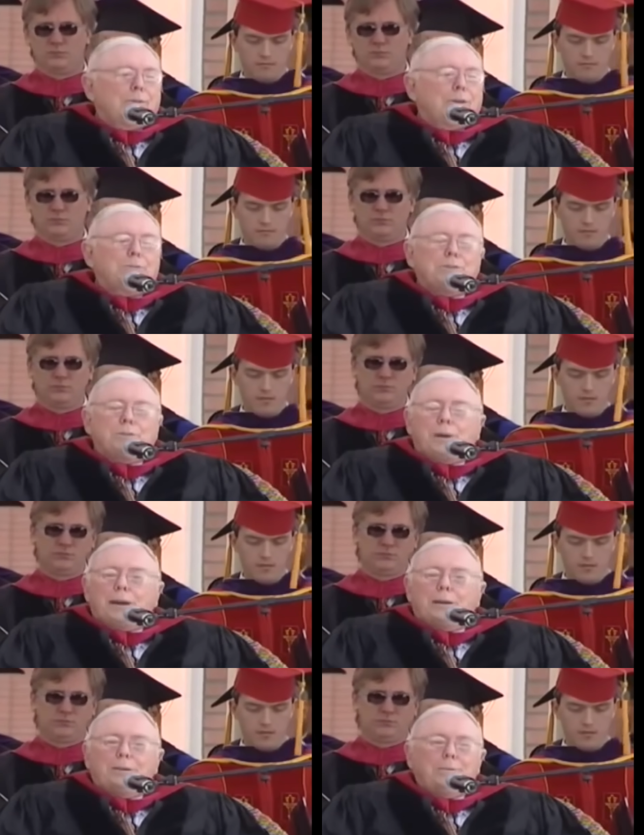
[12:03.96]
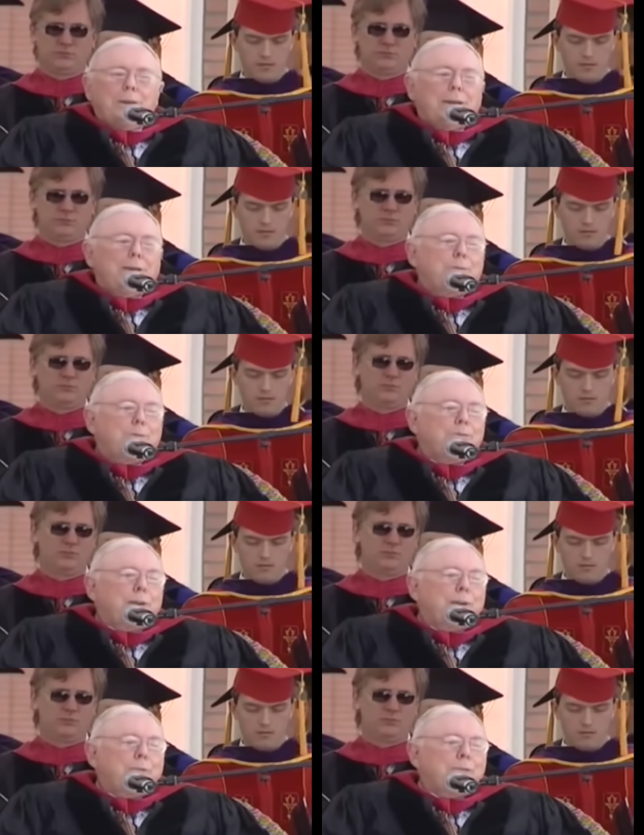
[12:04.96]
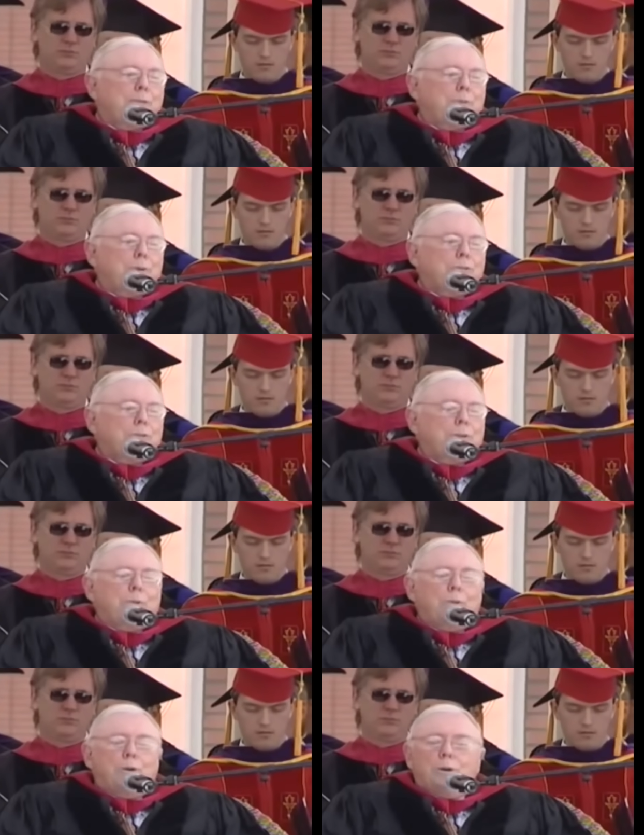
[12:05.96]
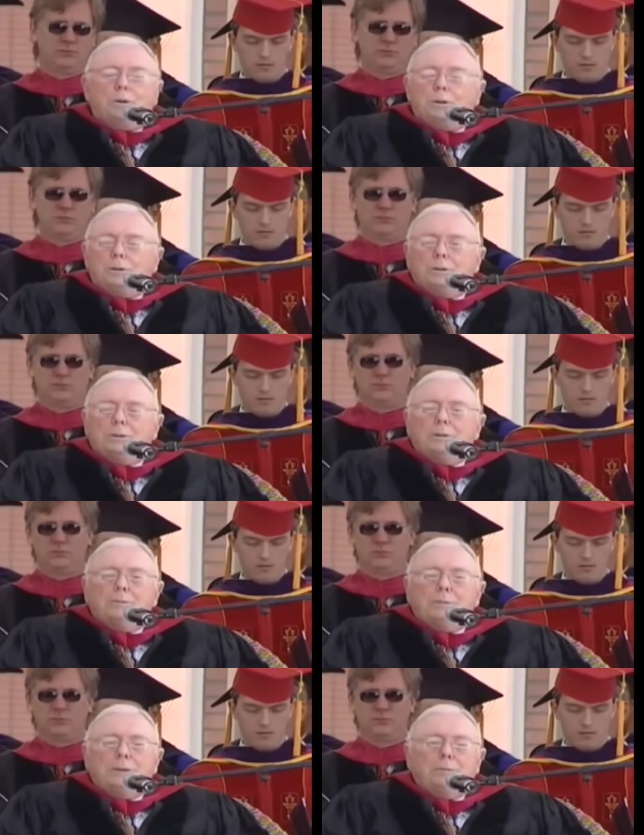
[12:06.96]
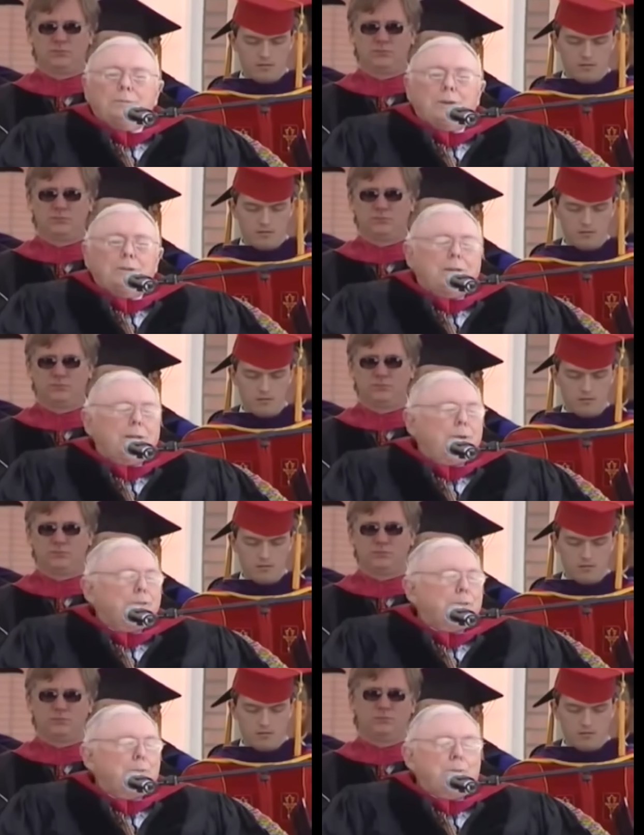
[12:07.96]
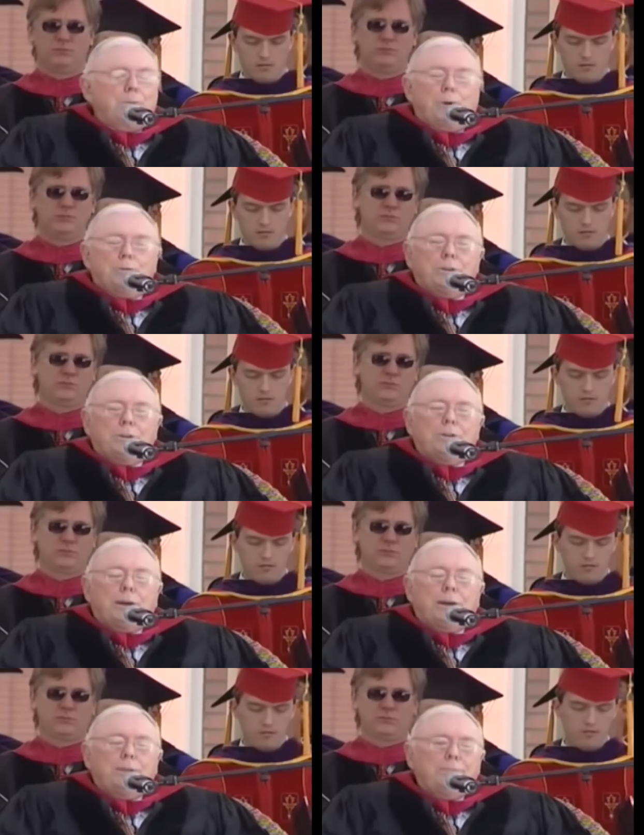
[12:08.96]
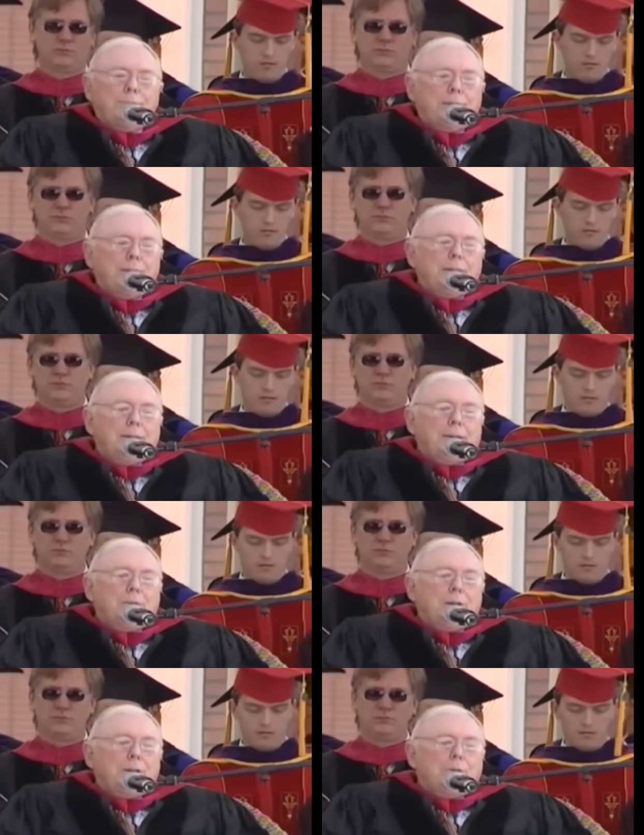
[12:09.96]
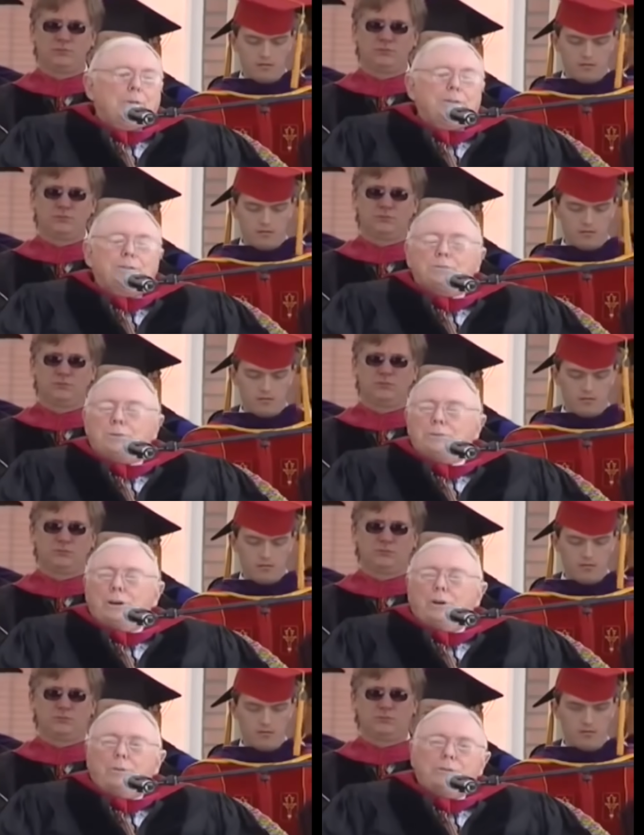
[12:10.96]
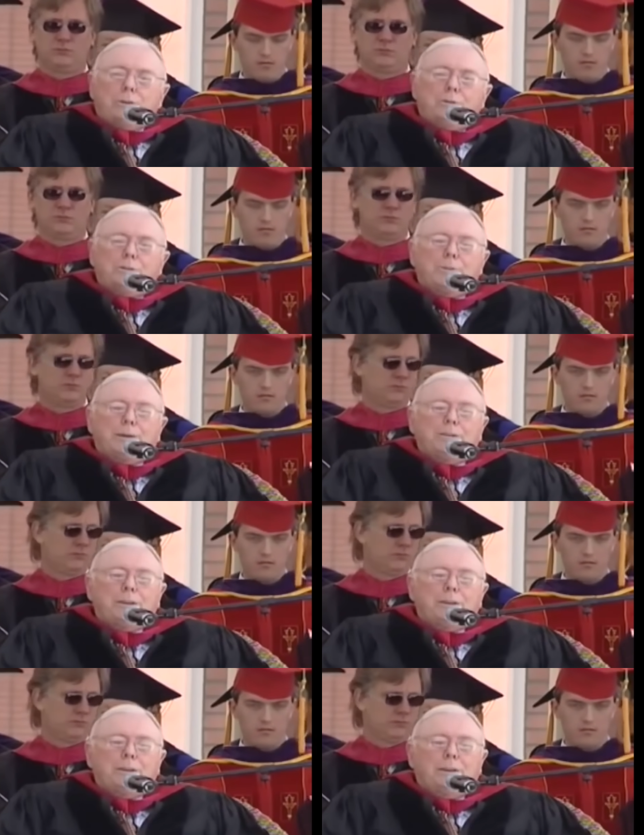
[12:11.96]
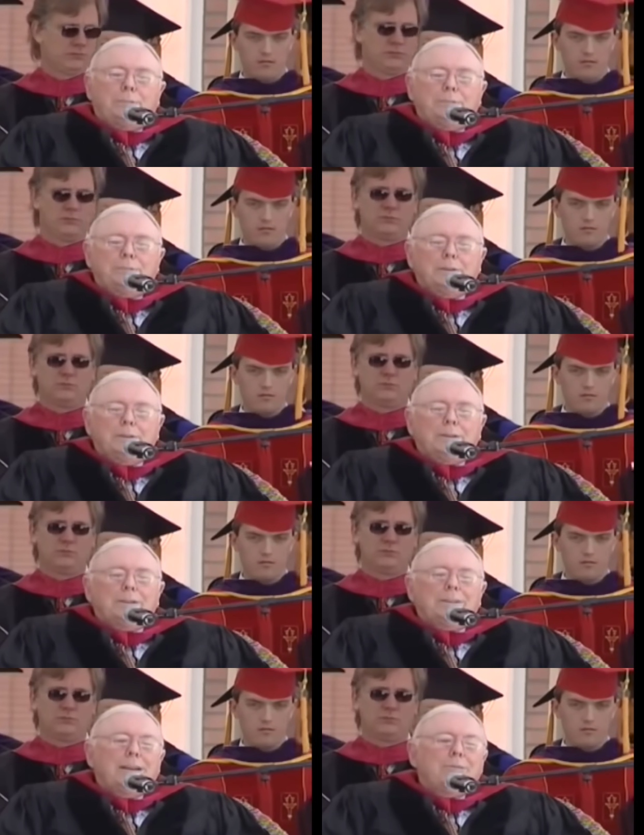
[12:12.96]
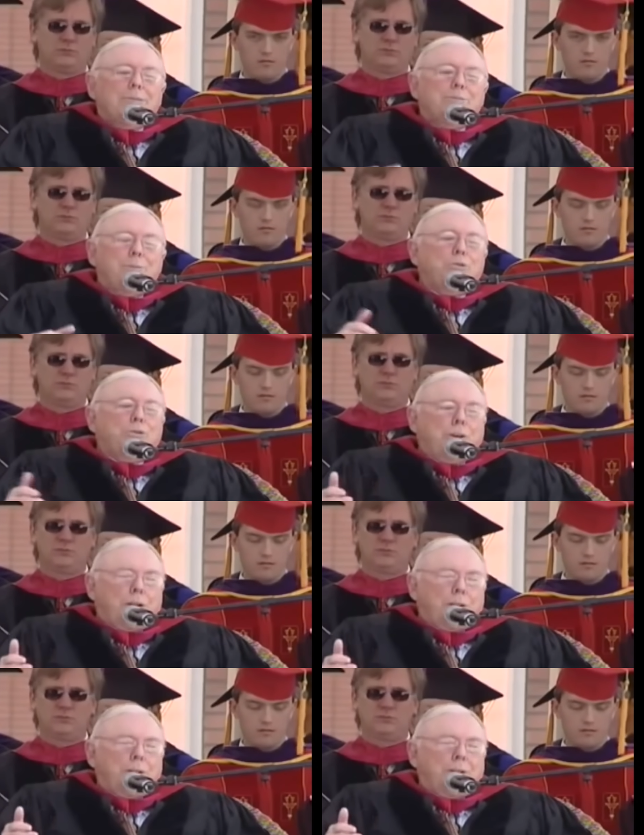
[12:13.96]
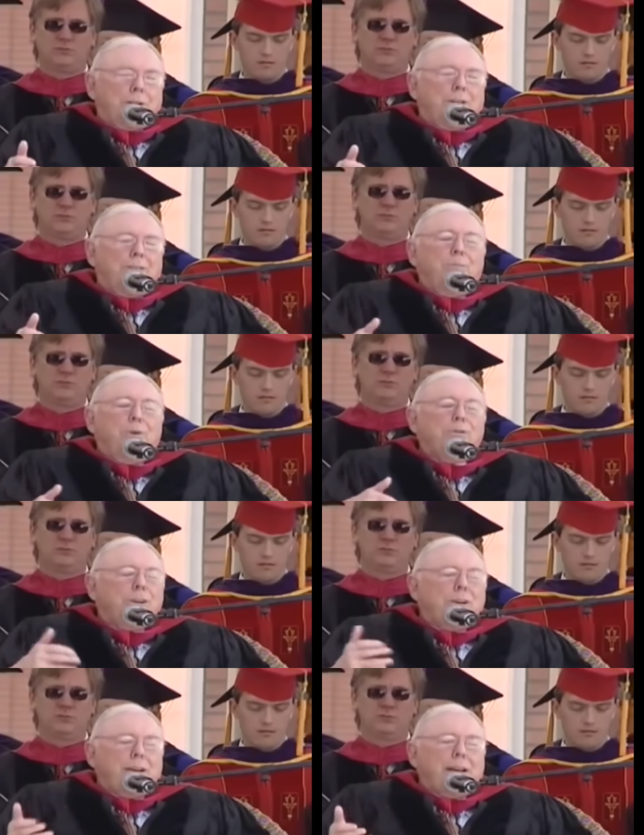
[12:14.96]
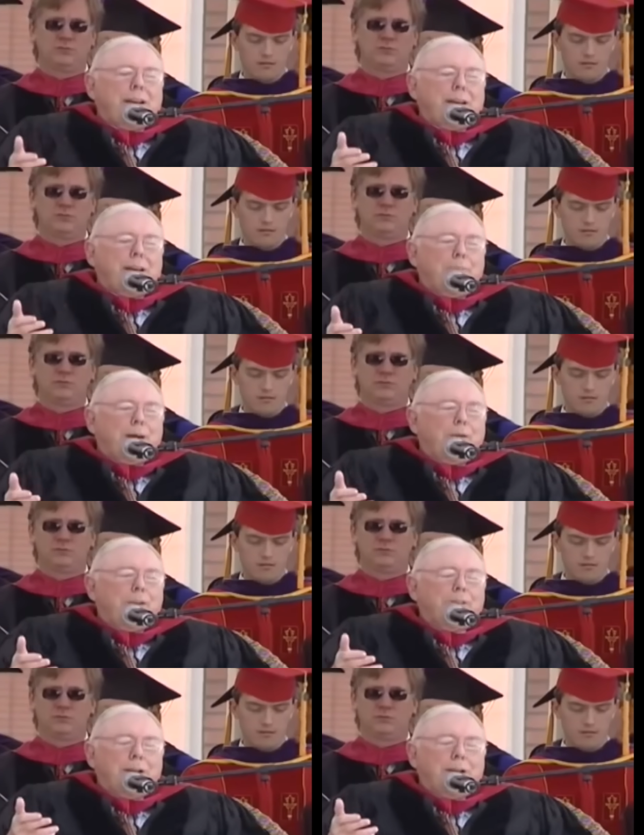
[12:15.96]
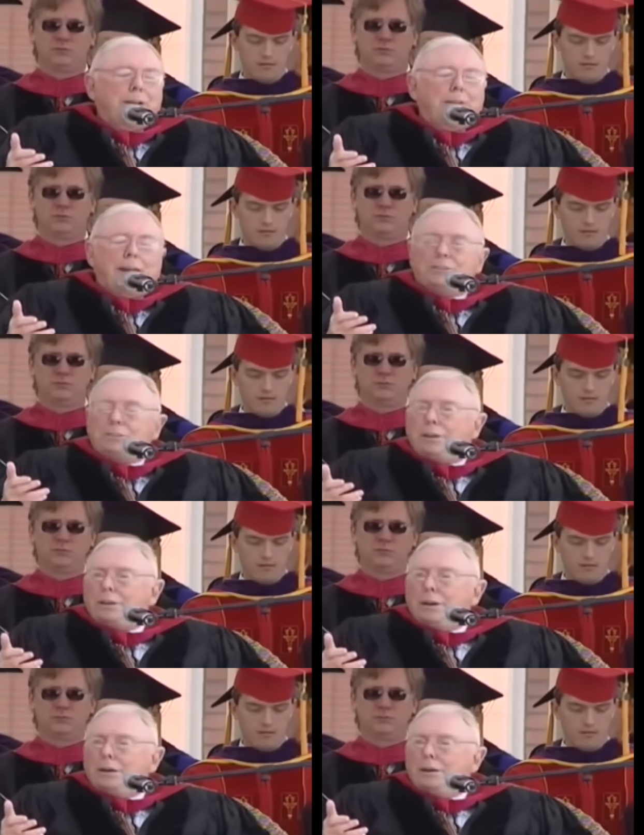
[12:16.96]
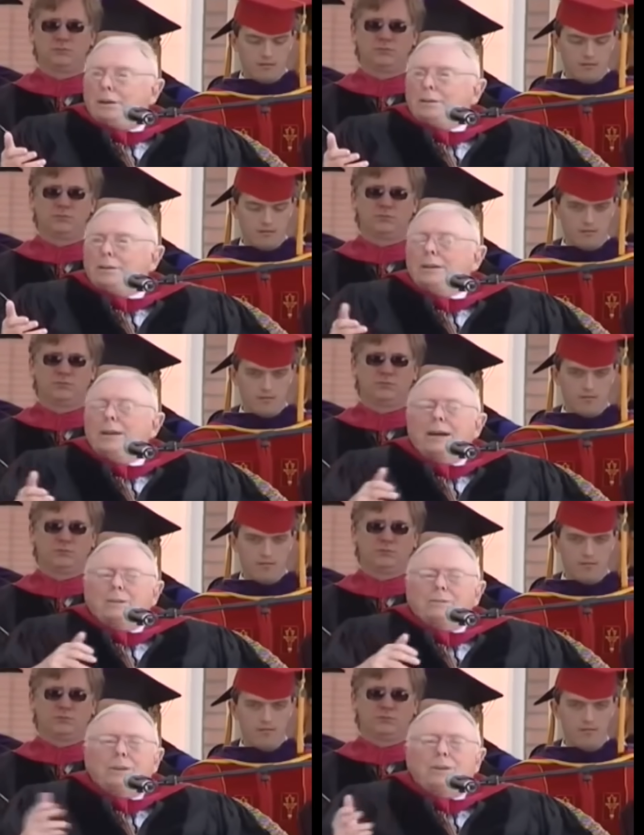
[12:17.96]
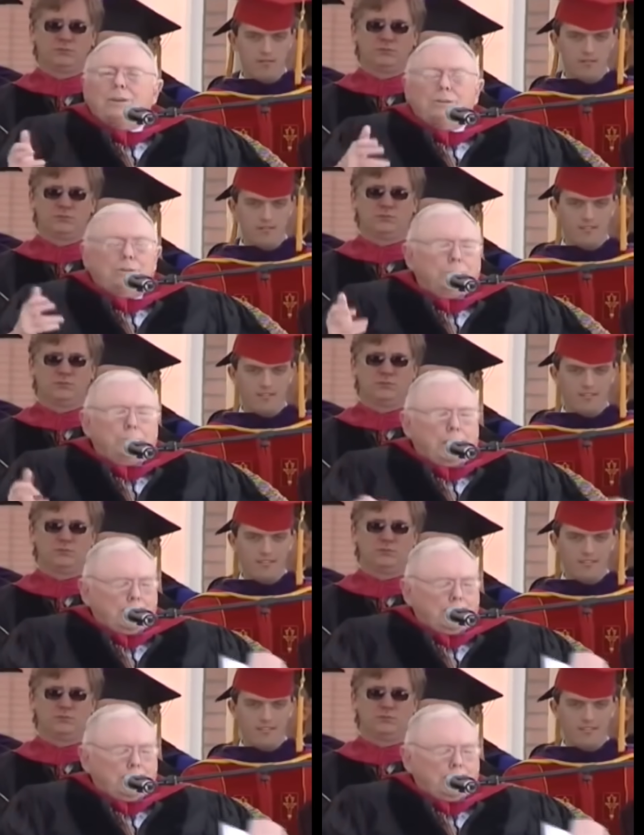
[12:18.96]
Speaker 1: there once was a man who became the most famous composer in the world, but he was utterly miserable most of the time. And one of the reasons was he always overspent his income. That was Mozart. If Mozart can't get by with this kind of asinine conduct, I don't think you should